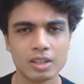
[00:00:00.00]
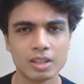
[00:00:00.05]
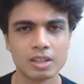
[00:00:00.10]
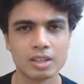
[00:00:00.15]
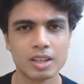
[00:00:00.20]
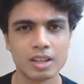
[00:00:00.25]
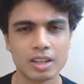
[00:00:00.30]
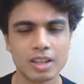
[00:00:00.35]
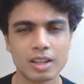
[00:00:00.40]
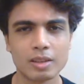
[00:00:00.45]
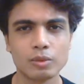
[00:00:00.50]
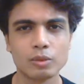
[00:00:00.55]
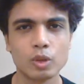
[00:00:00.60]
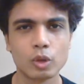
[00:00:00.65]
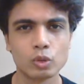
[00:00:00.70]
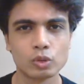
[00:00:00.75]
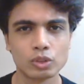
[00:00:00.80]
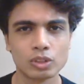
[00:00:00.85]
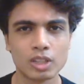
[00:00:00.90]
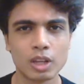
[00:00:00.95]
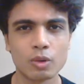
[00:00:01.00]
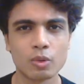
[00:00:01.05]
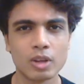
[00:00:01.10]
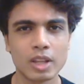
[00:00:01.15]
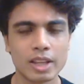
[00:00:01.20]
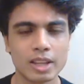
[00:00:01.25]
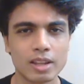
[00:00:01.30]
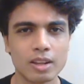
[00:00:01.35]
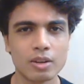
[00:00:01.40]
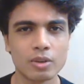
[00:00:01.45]
Again, those sound
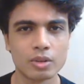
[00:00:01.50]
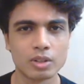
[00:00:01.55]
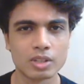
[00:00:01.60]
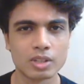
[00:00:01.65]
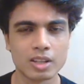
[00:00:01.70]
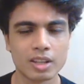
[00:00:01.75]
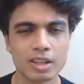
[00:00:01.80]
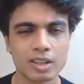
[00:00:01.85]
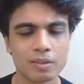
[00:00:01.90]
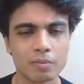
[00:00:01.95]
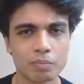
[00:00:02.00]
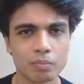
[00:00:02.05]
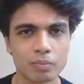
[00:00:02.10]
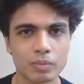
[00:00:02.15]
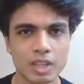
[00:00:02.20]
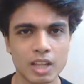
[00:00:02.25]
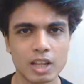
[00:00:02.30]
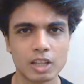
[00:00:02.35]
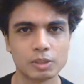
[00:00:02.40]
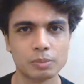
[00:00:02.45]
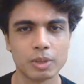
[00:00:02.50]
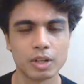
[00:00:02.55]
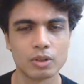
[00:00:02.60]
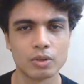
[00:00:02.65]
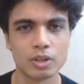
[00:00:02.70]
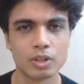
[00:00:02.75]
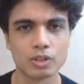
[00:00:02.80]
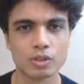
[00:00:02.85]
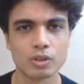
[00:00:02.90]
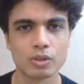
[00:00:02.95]
like interesting aspect
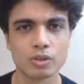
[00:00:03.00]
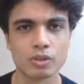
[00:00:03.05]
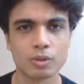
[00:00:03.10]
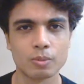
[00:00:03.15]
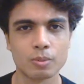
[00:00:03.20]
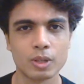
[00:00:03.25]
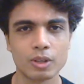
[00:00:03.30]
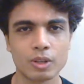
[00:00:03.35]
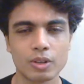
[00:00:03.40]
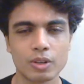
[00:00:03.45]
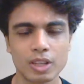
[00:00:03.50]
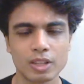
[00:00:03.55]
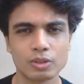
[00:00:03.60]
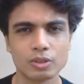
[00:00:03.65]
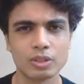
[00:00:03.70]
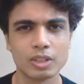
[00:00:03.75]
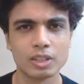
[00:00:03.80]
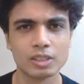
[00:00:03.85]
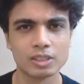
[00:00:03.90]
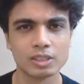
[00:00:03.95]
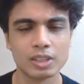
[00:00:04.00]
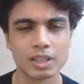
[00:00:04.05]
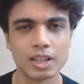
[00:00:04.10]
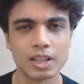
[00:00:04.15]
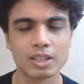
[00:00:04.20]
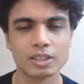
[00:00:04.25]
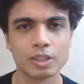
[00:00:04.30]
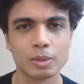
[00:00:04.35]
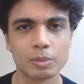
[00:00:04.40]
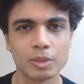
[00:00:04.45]
ratios to me. Okay, so this is again
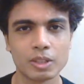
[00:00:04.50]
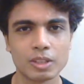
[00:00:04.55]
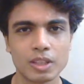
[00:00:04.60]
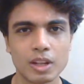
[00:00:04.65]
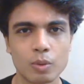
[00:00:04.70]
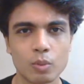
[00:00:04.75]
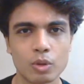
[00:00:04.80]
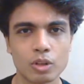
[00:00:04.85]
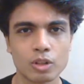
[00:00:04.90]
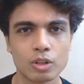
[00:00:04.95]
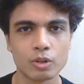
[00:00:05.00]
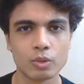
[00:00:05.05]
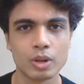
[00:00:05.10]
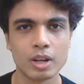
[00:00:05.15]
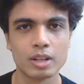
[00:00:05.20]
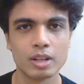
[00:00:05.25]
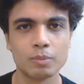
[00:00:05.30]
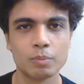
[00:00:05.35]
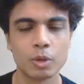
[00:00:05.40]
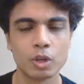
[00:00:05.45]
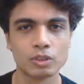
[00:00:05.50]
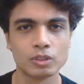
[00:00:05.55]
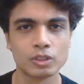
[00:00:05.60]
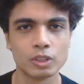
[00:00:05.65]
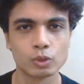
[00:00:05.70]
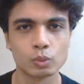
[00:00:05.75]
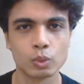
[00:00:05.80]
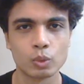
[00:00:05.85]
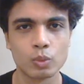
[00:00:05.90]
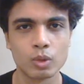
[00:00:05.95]
something that I wanted to add because
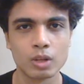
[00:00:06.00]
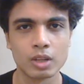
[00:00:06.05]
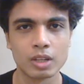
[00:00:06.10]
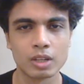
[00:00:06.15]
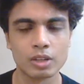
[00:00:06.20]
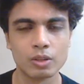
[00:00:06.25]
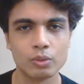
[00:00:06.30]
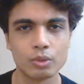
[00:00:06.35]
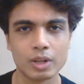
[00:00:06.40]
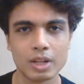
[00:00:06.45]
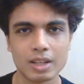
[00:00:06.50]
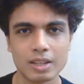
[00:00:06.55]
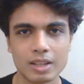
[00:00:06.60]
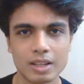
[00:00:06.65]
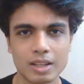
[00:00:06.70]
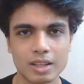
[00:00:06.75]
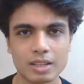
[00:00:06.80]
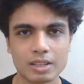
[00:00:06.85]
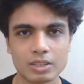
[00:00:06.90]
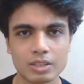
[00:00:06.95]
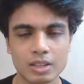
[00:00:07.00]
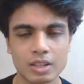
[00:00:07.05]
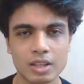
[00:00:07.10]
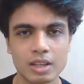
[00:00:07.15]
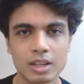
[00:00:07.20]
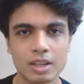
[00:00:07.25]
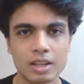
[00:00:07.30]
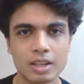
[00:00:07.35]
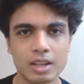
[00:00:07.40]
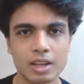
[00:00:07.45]
this would work great as
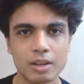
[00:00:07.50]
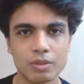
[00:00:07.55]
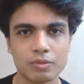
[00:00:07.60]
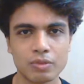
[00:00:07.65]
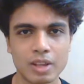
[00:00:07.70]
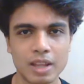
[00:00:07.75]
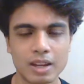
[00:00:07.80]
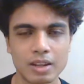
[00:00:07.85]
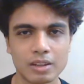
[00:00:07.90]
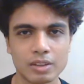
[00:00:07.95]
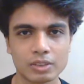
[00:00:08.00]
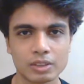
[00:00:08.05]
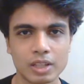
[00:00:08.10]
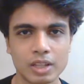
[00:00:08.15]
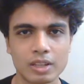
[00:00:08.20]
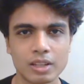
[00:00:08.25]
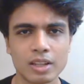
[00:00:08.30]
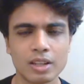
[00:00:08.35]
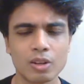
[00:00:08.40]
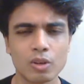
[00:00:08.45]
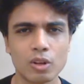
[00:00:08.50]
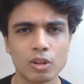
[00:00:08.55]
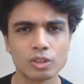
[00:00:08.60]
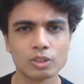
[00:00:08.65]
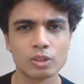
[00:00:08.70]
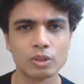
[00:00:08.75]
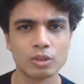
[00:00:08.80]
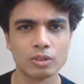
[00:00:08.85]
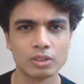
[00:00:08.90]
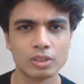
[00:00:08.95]
a flag design, and
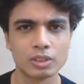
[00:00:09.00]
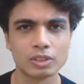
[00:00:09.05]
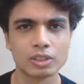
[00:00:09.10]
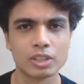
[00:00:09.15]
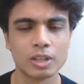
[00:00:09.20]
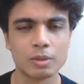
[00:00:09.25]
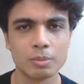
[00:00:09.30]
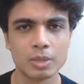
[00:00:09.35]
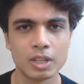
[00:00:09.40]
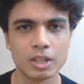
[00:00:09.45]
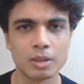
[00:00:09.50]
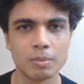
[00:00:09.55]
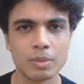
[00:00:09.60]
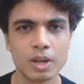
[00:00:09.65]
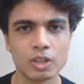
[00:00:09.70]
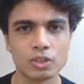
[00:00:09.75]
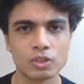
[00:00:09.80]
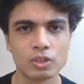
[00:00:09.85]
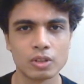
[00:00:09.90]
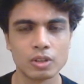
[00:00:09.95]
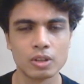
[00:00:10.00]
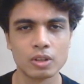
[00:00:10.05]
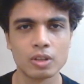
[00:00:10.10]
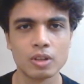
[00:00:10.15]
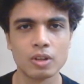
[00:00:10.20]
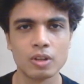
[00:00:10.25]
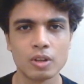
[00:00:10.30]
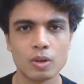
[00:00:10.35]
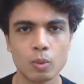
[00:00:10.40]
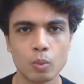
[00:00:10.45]
also this can be imagined
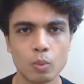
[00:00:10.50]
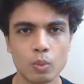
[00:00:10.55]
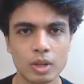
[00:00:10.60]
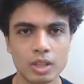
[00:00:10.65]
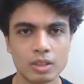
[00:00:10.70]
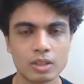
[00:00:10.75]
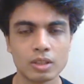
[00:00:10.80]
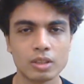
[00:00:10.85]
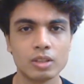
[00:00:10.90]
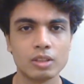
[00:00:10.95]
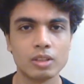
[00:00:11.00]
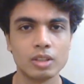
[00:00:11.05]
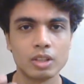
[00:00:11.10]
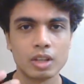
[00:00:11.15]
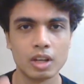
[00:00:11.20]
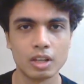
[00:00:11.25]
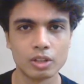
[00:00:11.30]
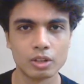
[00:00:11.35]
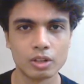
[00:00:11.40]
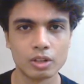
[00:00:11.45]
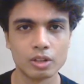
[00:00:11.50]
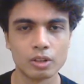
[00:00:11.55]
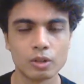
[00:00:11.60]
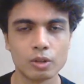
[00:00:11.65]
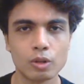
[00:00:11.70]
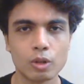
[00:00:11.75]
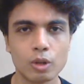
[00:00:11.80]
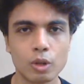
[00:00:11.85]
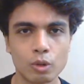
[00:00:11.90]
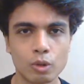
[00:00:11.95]
with the other
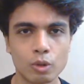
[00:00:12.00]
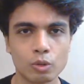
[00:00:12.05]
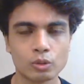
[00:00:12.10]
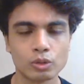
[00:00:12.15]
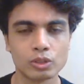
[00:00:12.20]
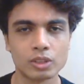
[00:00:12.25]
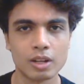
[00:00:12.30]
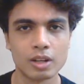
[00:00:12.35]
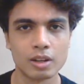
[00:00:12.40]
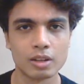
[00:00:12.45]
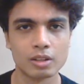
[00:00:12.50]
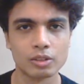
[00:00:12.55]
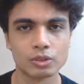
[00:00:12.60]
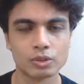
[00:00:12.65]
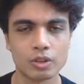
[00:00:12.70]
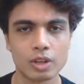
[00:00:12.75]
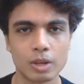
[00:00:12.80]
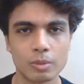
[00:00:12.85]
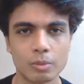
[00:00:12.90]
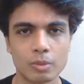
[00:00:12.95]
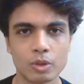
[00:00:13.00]
logos that I described.